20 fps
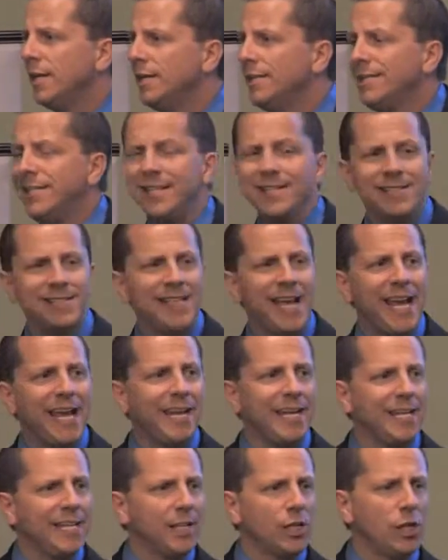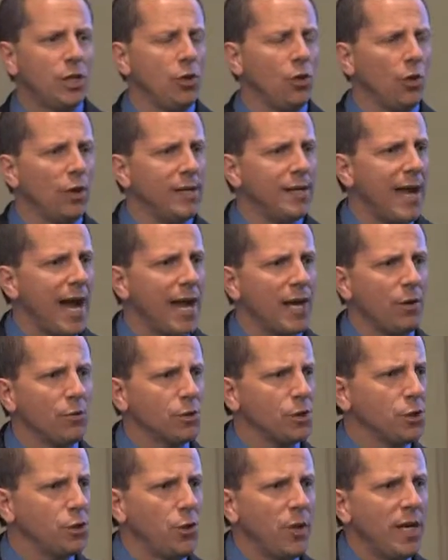Didn't say in it cured,
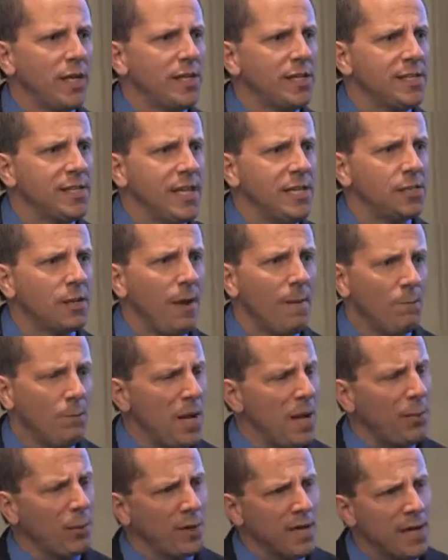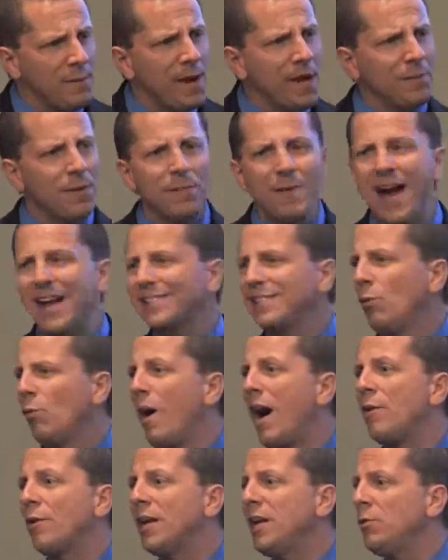diagnosed, or treated disease. People emailed me back and said,
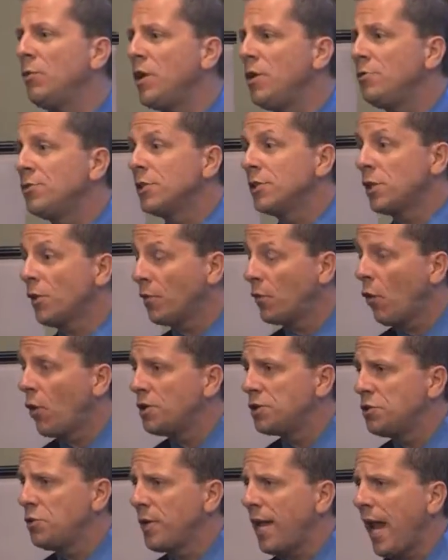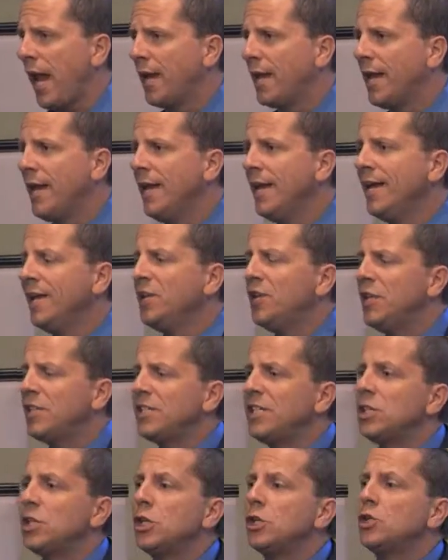wow, can we use this? Of course you can.
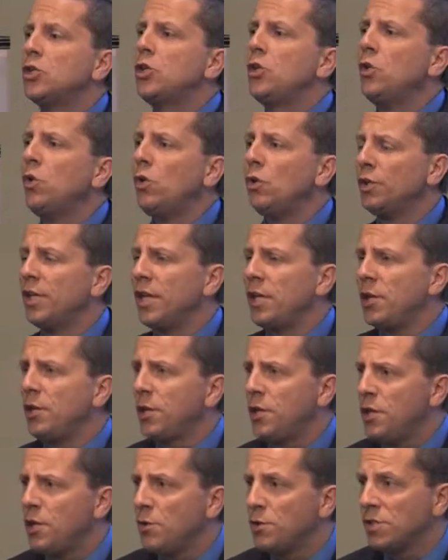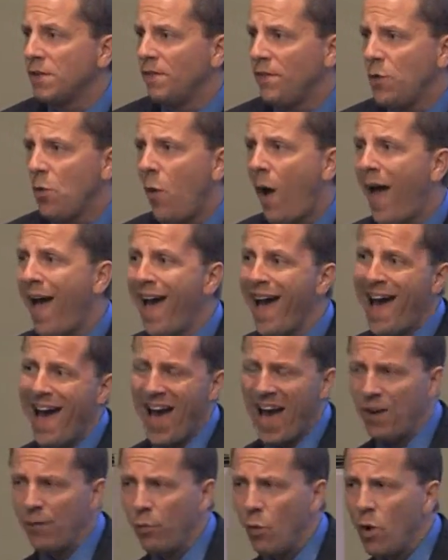This is a tool that you can use. If you
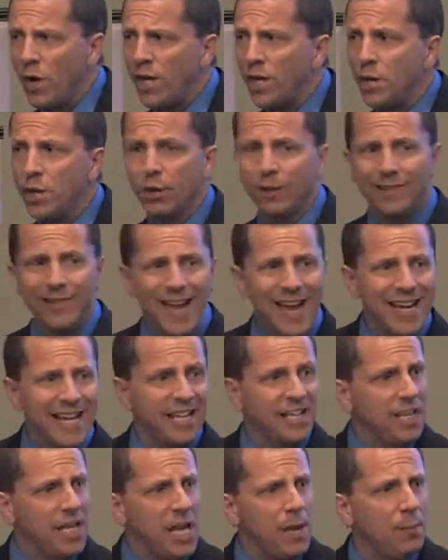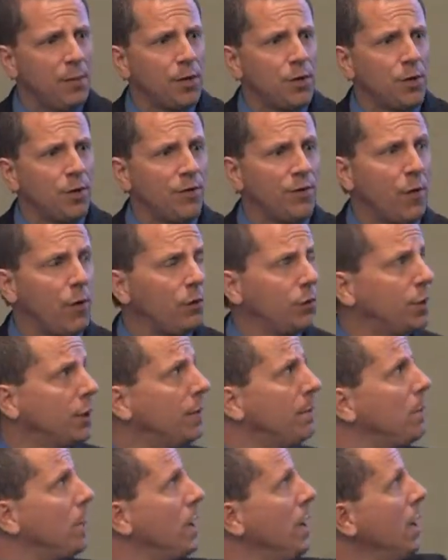have one and you like it, keep it in your folder.
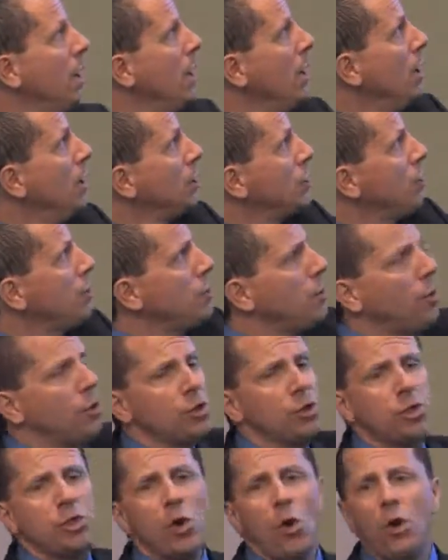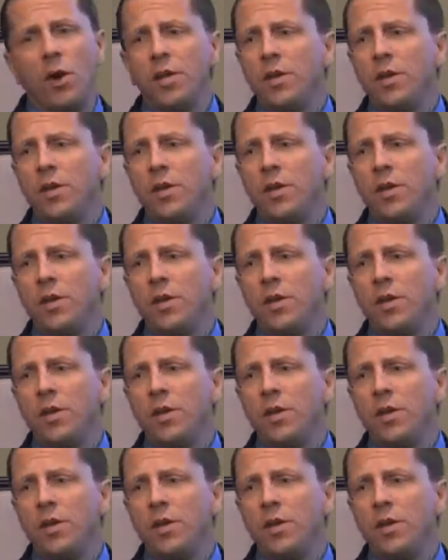So your story,